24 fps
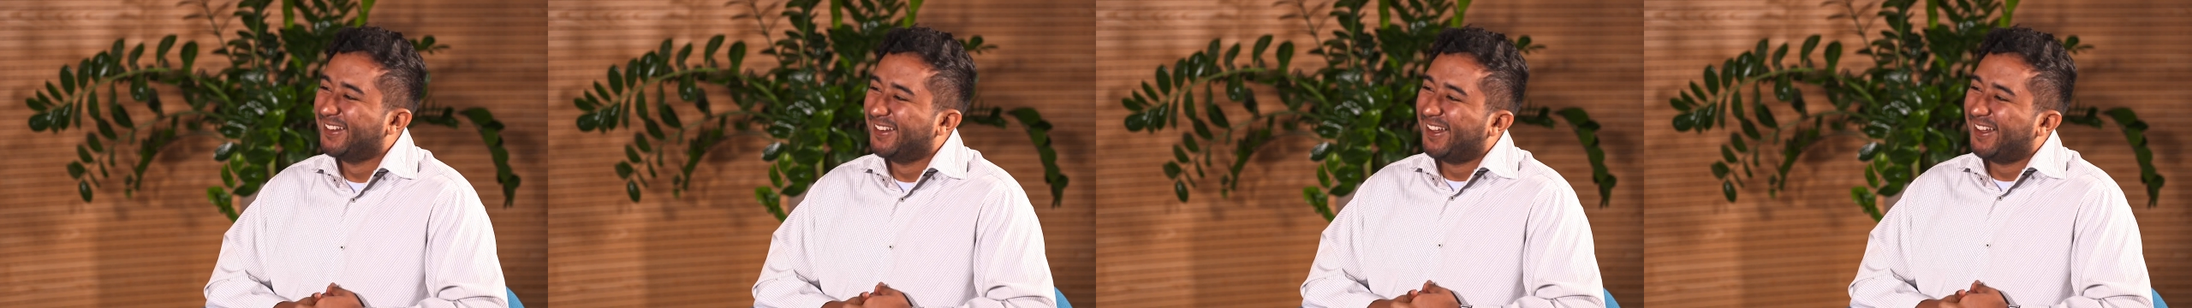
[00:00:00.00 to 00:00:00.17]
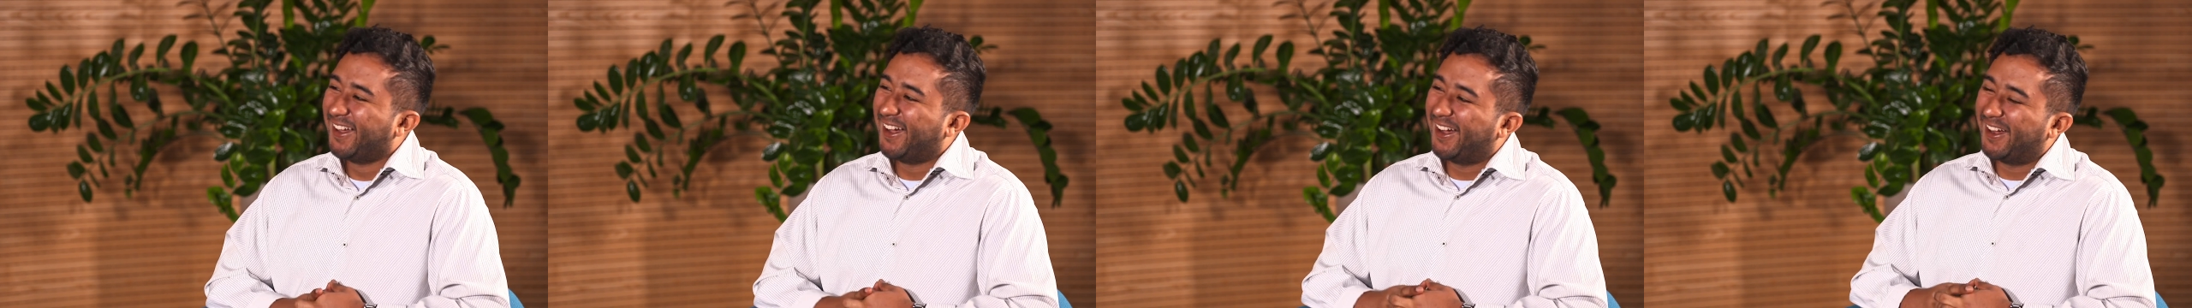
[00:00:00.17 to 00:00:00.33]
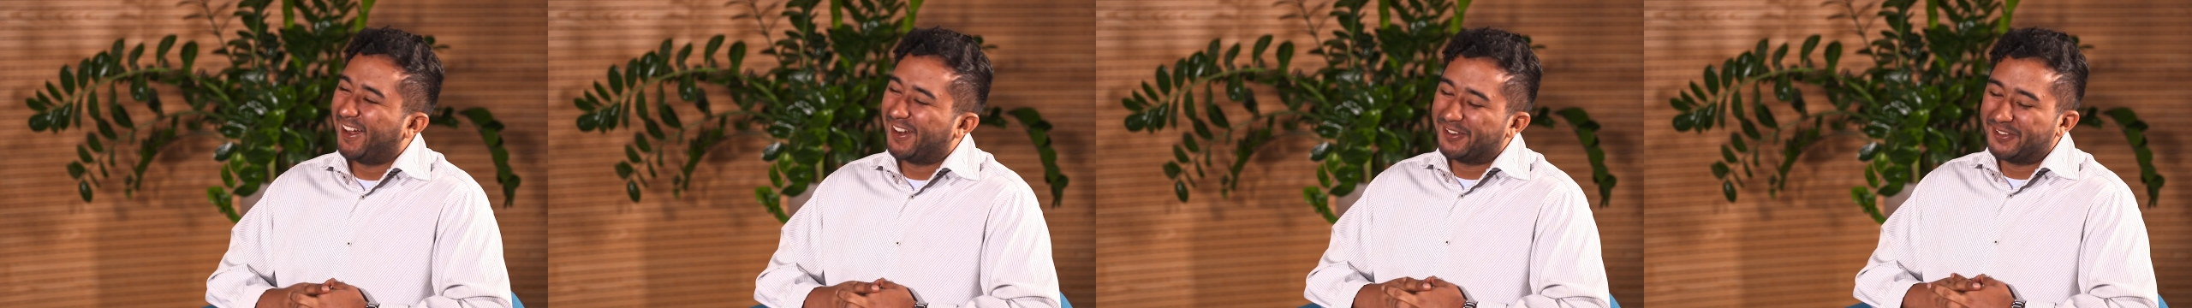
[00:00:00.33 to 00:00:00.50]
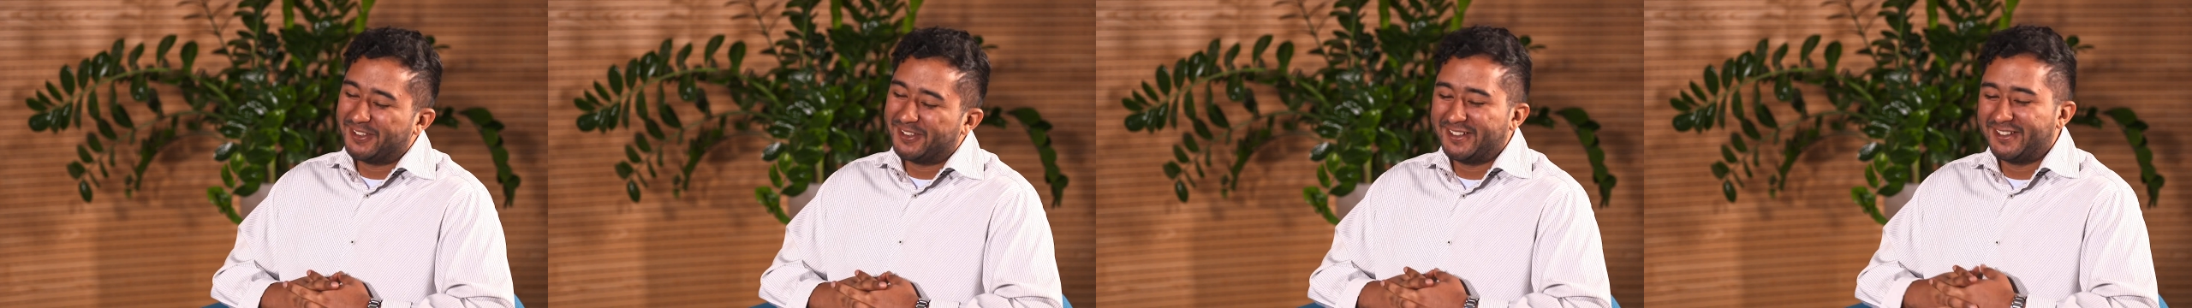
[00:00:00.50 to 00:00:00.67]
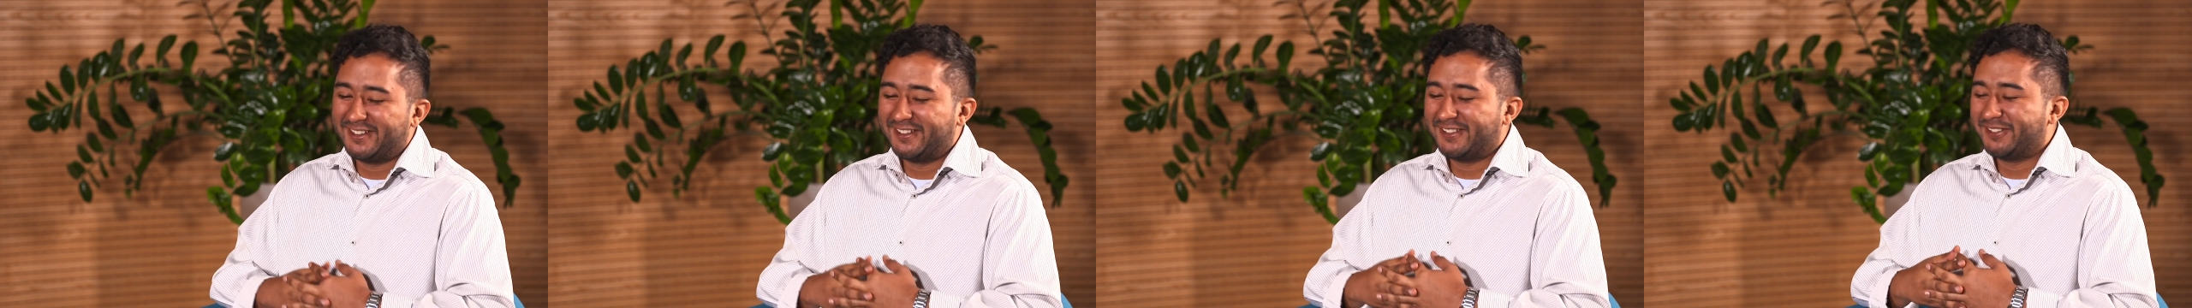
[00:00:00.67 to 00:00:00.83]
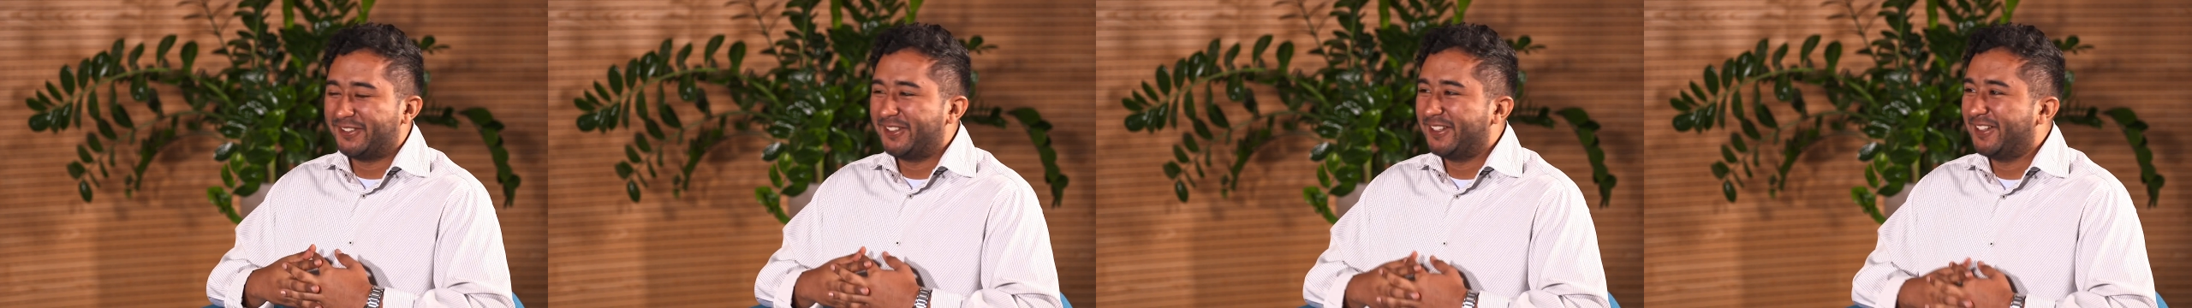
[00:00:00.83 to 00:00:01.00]
I
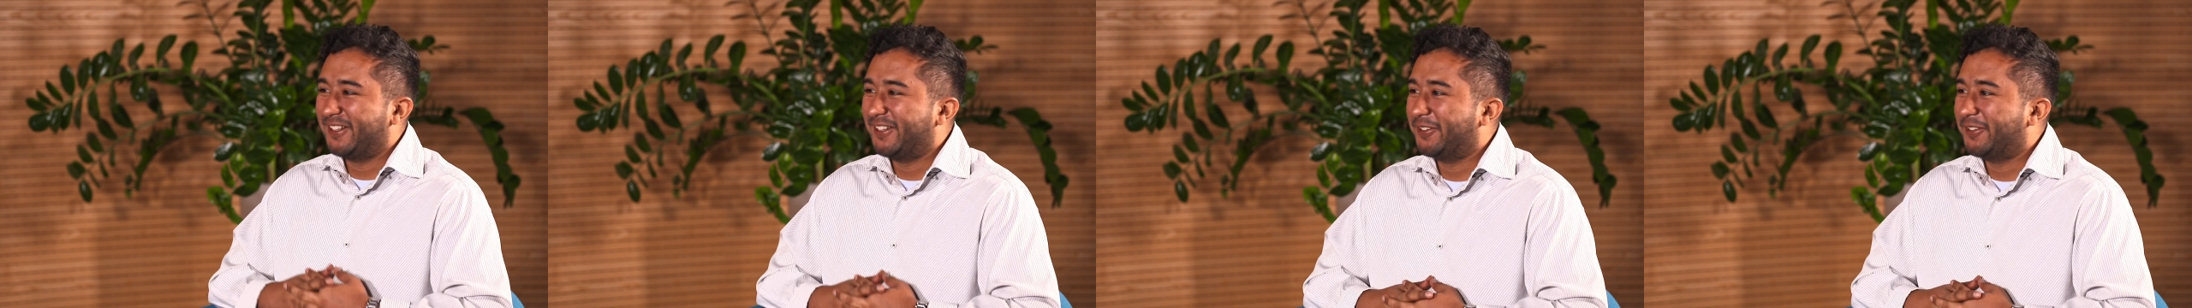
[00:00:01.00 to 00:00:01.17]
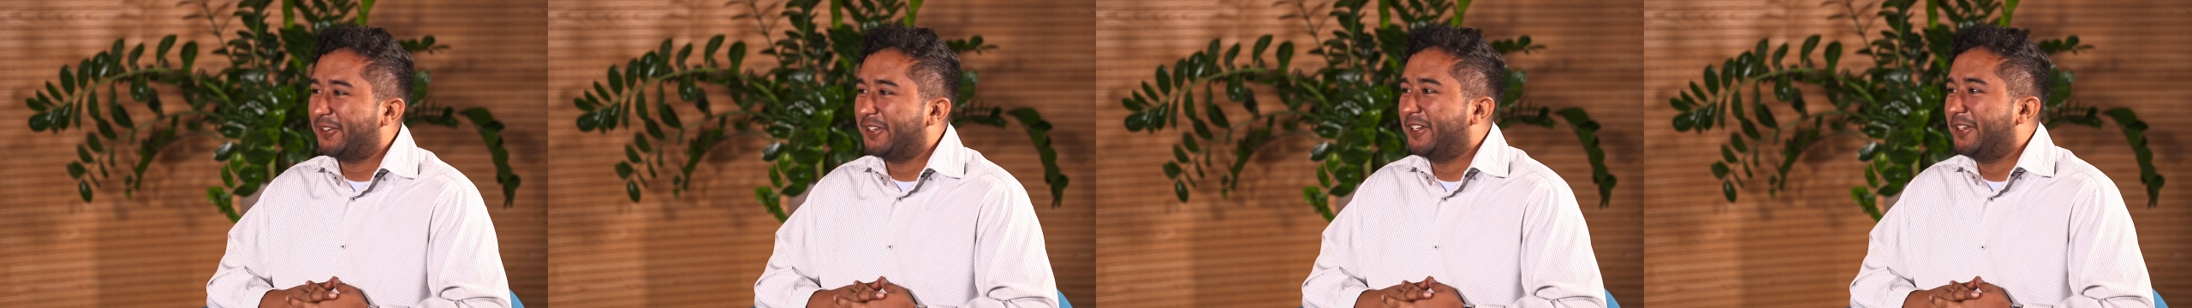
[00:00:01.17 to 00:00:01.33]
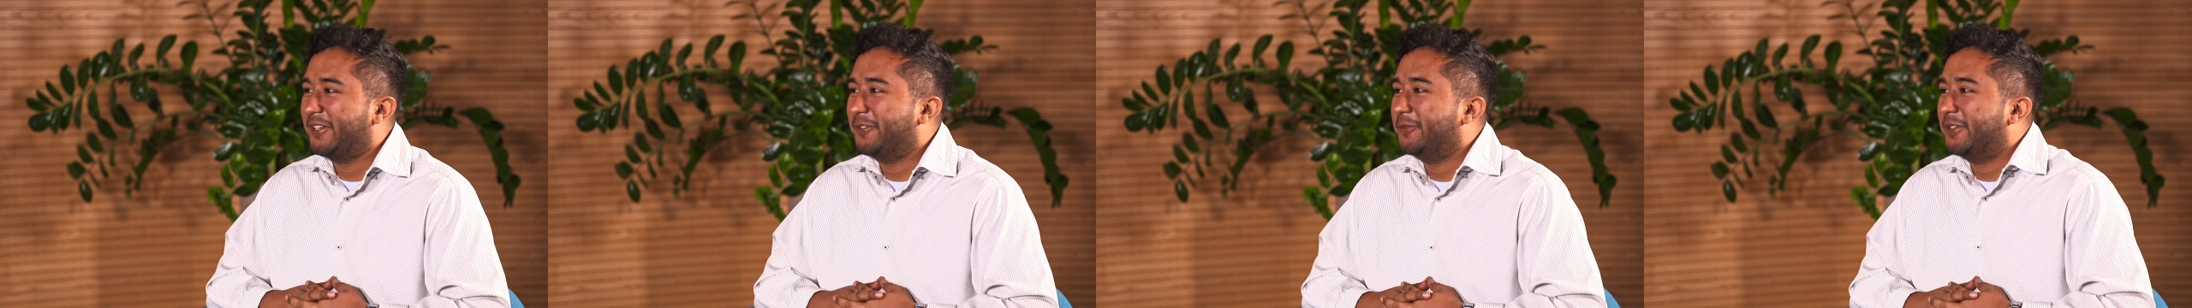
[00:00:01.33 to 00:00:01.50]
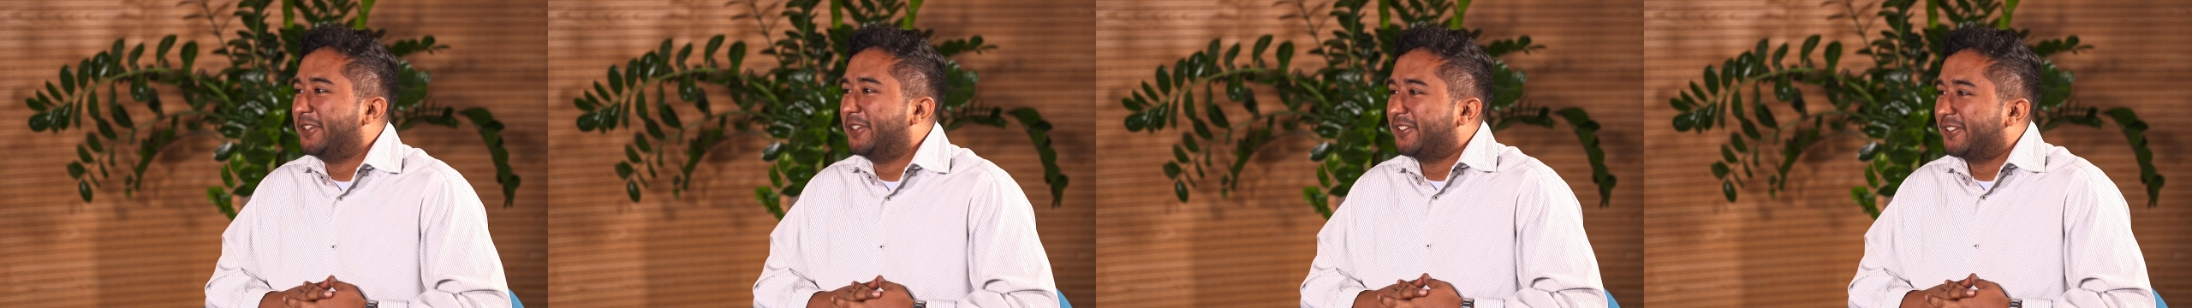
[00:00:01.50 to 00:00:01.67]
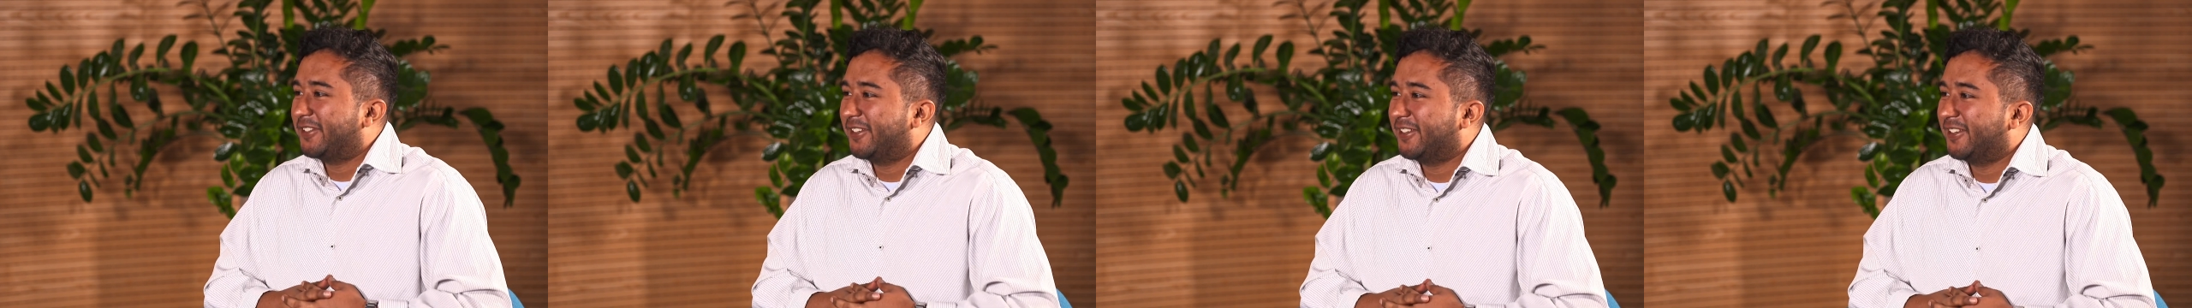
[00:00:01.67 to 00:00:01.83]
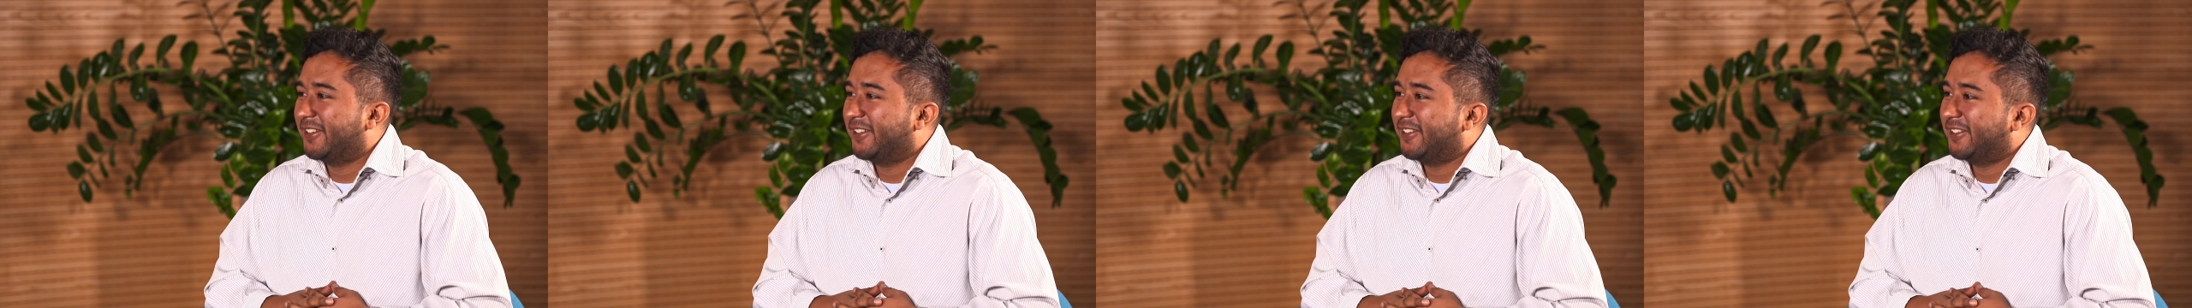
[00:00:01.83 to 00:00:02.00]
really, really, really miss
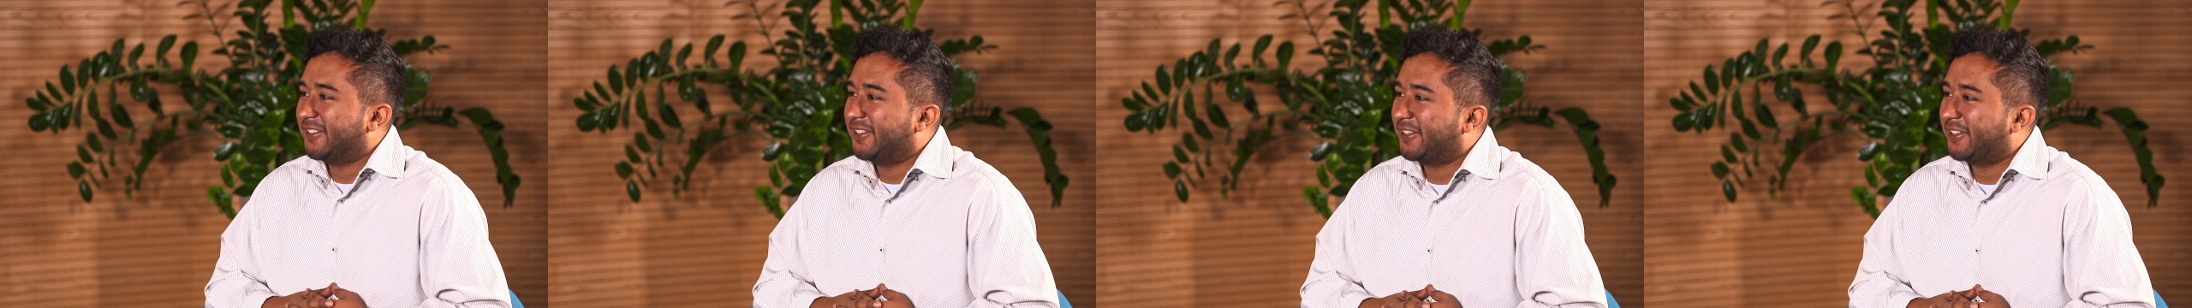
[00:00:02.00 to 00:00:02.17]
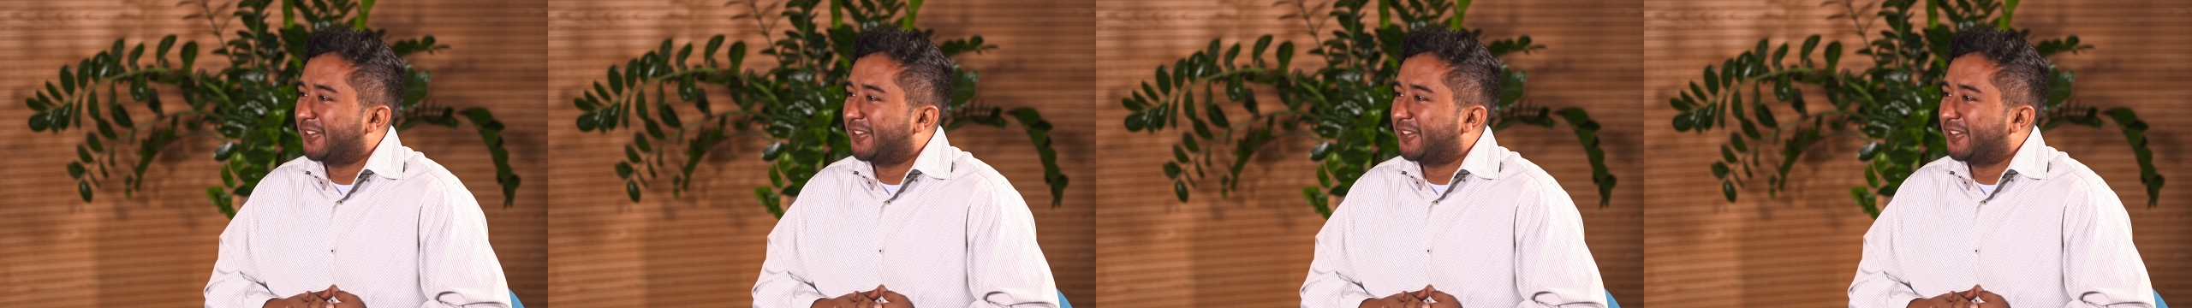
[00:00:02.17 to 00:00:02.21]
the